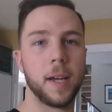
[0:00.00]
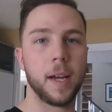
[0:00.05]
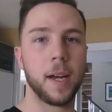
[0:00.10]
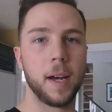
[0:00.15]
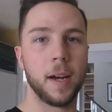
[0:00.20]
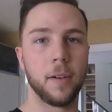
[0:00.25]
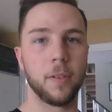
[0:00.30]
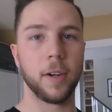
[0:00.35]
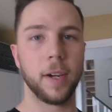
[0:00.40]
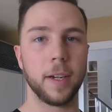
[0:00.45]

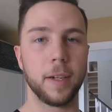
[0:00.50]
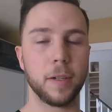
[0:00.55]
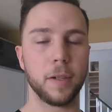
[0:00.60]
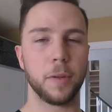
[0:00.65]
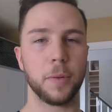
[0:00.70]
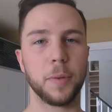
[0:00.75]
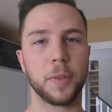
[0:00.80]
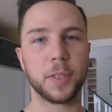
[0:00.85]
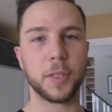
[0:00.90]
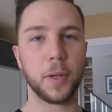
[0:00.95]
Alright,
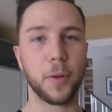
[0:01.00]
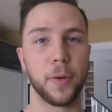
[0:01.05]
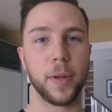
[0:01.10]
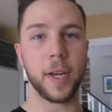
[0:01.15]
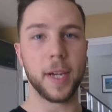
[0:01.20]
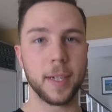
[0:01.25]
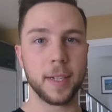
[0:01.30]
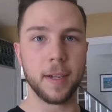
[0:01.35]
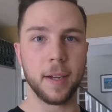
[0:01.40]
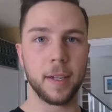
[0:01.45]
what's going
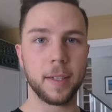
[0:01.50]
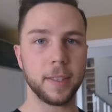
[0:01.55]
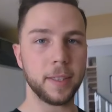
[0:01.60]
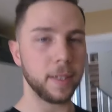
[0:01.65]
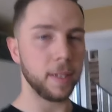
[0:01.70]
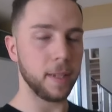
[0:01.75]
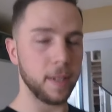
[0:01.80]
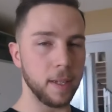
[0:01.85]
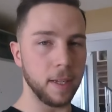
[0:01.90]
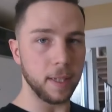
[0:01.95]
on, guys?